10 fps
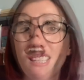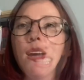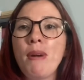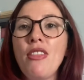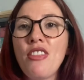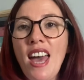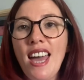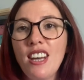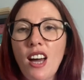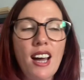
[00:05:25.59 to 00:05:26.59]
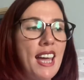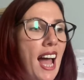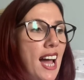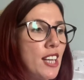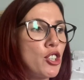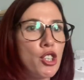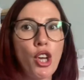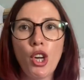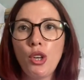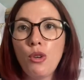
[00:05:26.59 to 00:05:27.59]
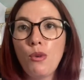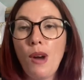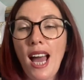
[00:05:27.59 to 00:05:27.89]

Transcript: And then I had two